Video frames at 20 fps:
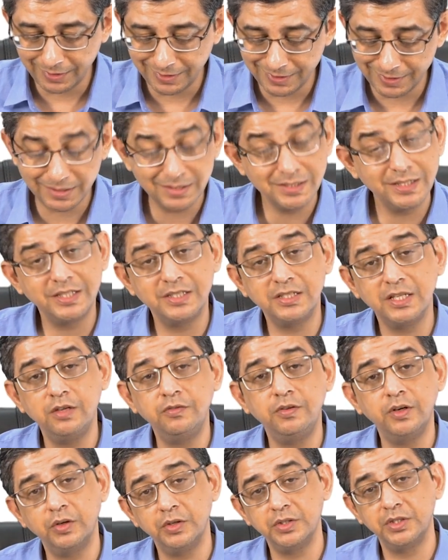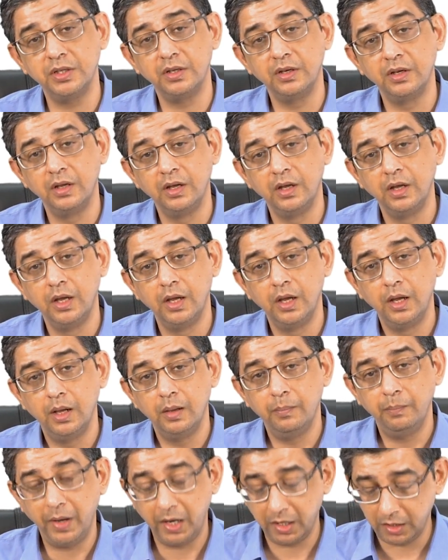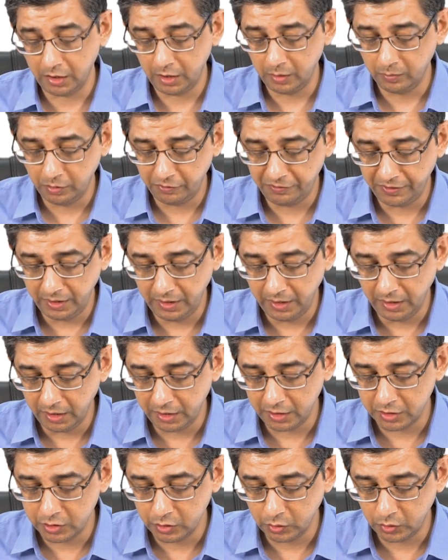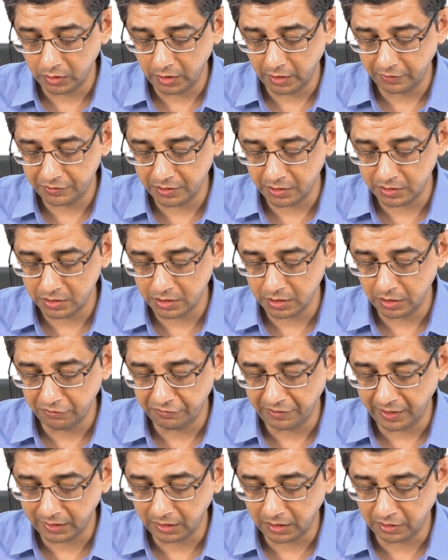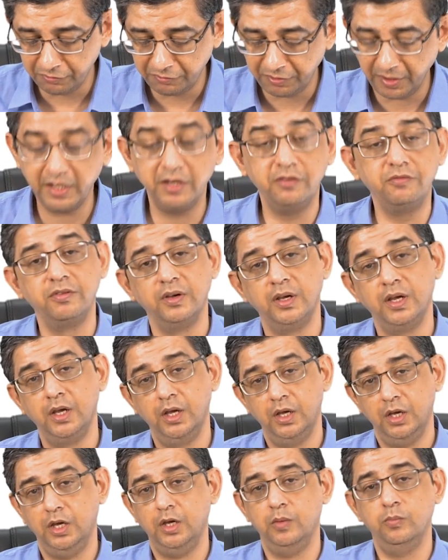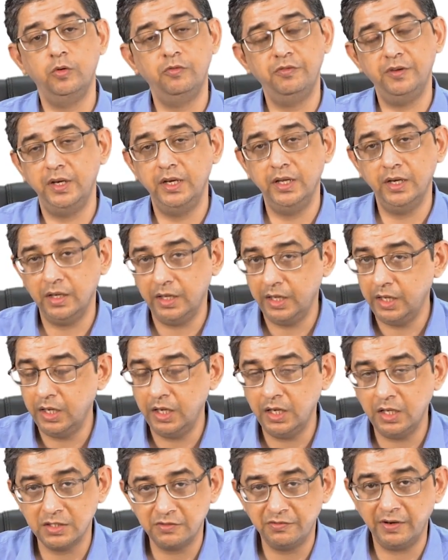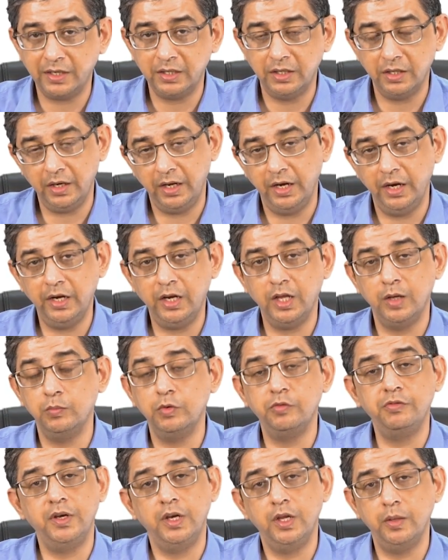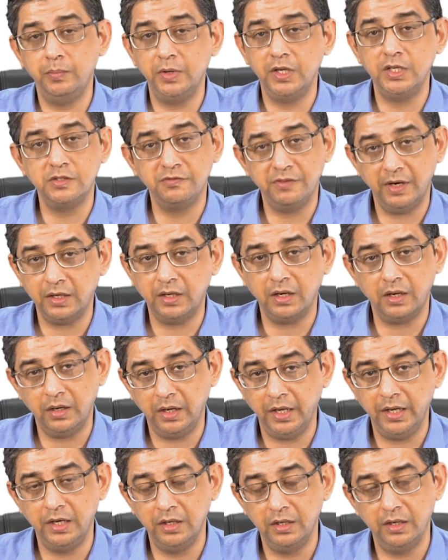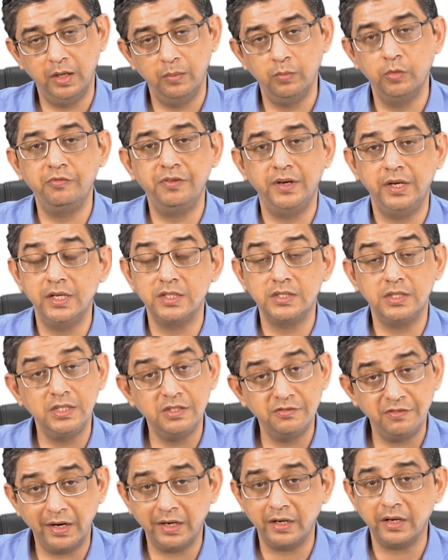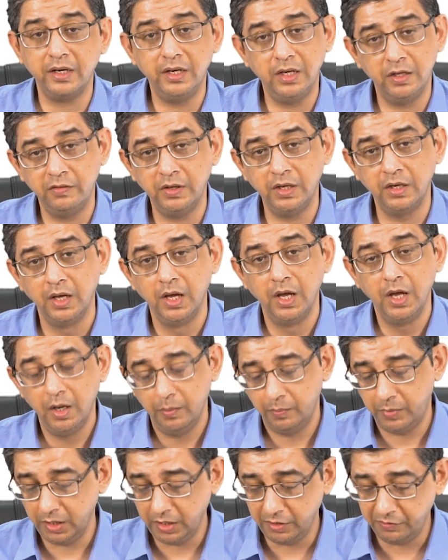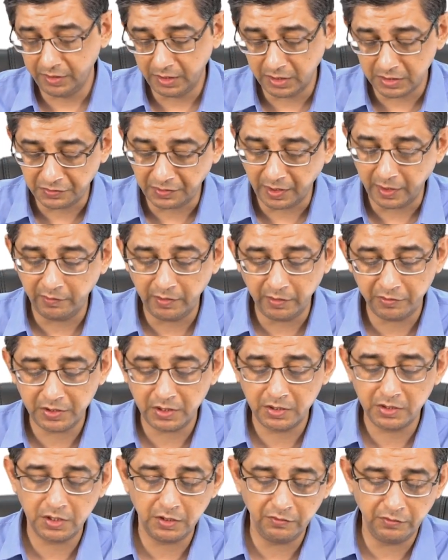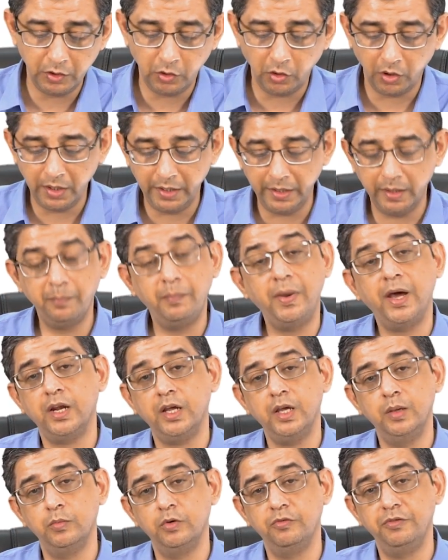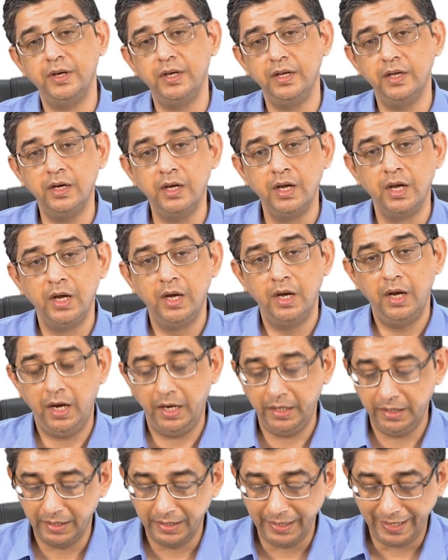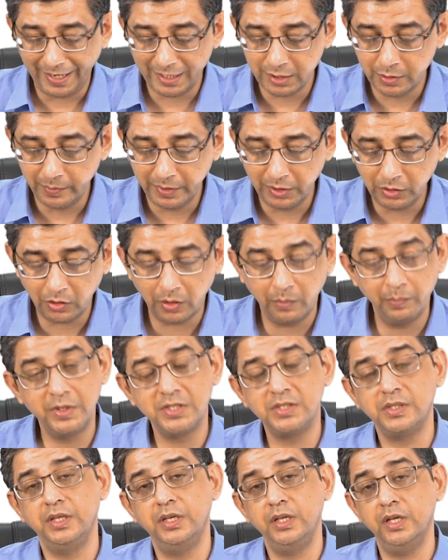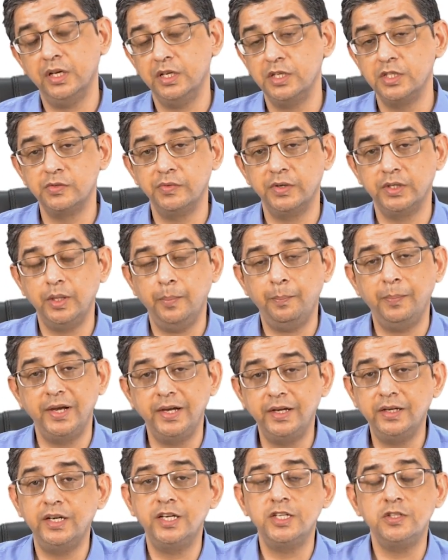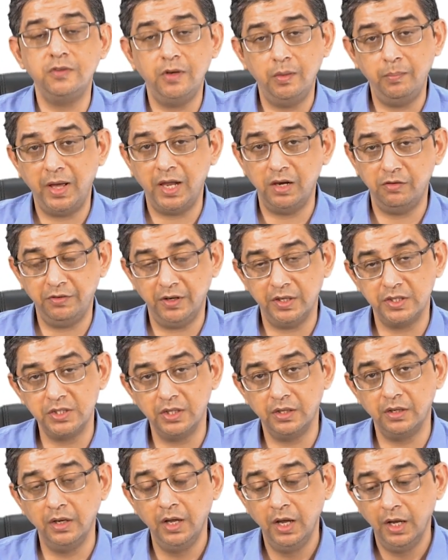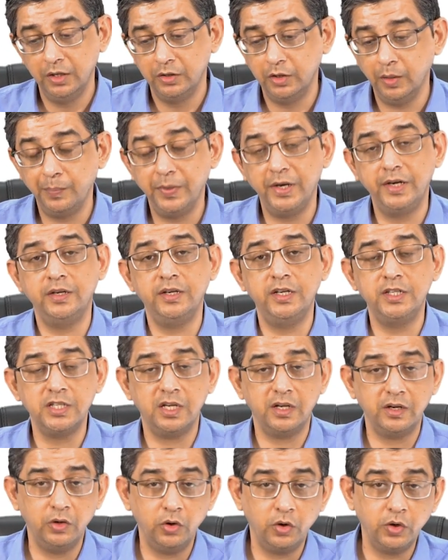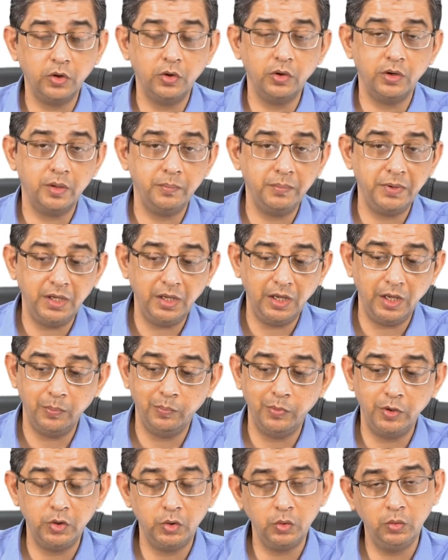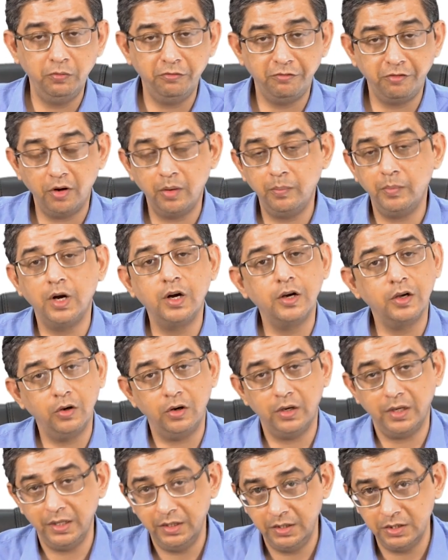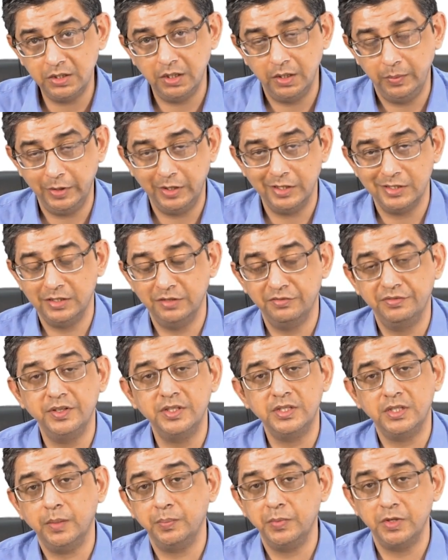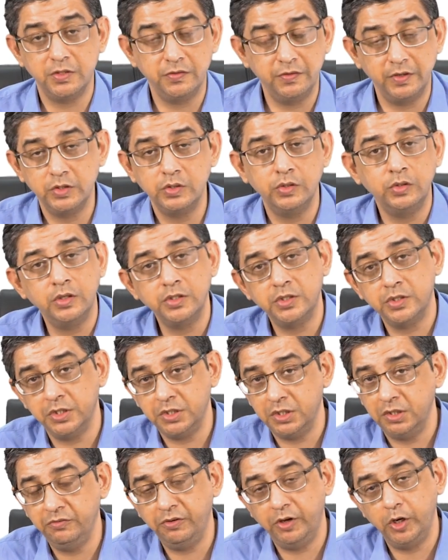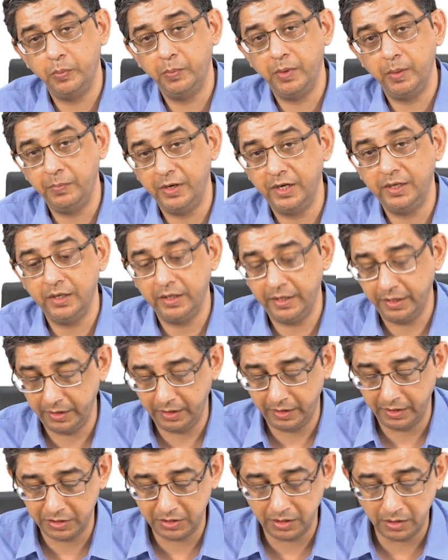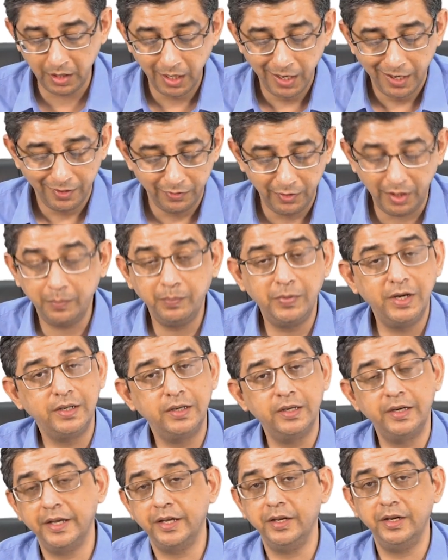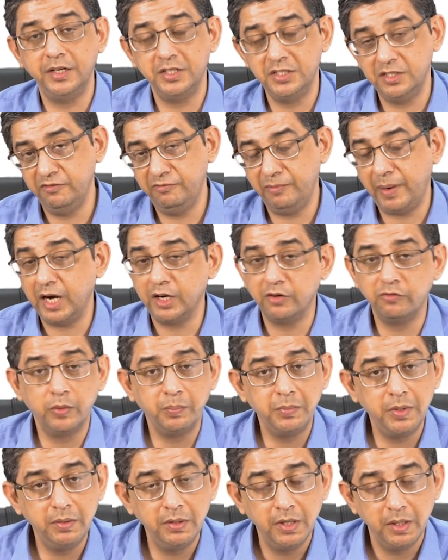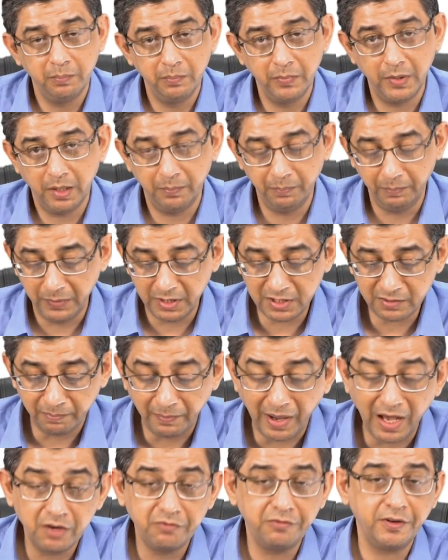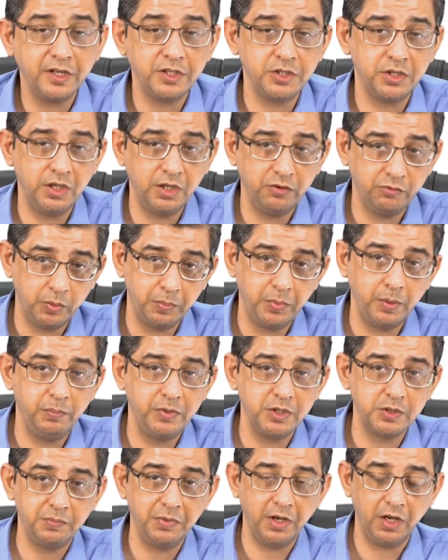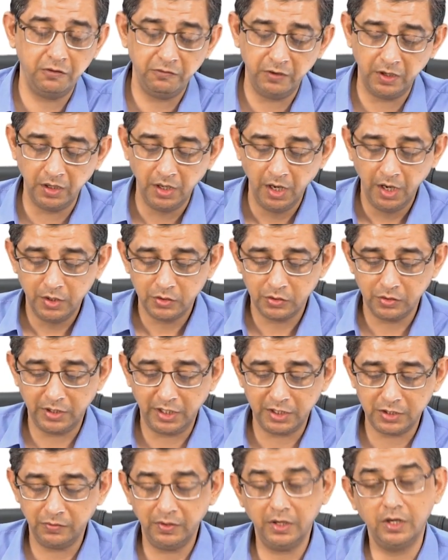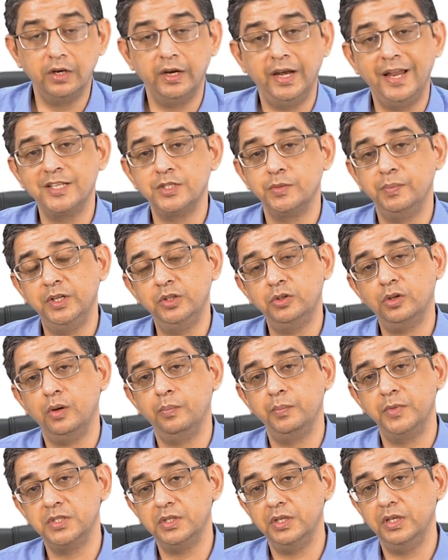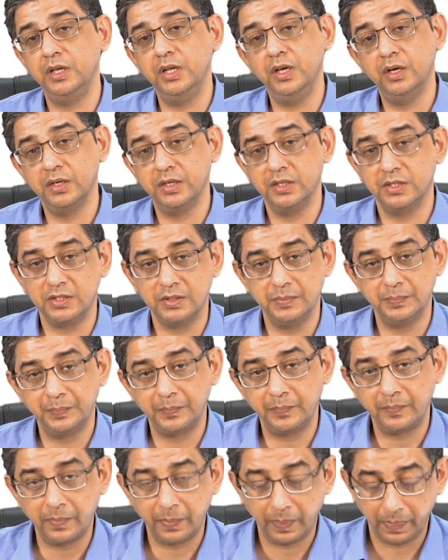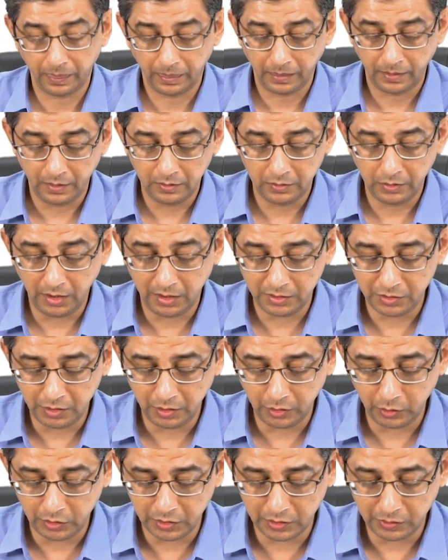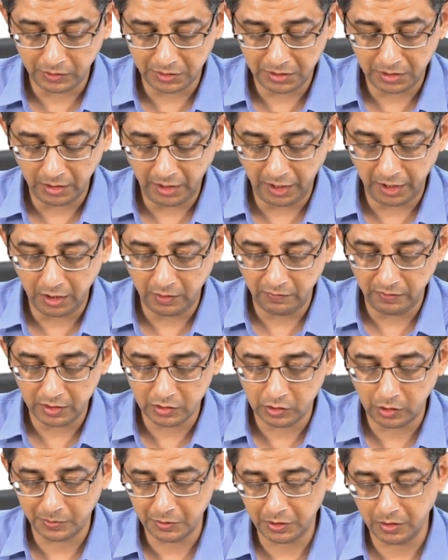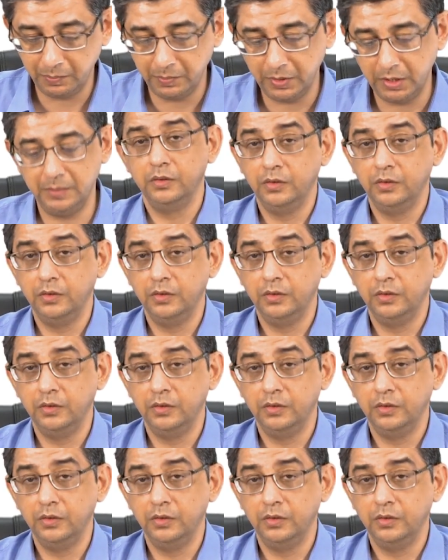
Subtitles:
This is itself a question. Parahemophilia is due to deficiency of factor 5. Hemophilia A is factor 8, hemophilia B is factor 9, hemophilia C is factor 11. But if it is 5 deficiency, we call it parahemophilia. And Glanzmann thrombasthenia is where the platelets will malfunction. The platelets are not gonna be able to form a clot initially, because the first step is vasoconstriction followed by platelet aggregation. That platelet aggregation part would be malfunctioning, would be misbehaving. So that's why Glanzmann thrombasthenia occurs. The answer to this question anyway is option B.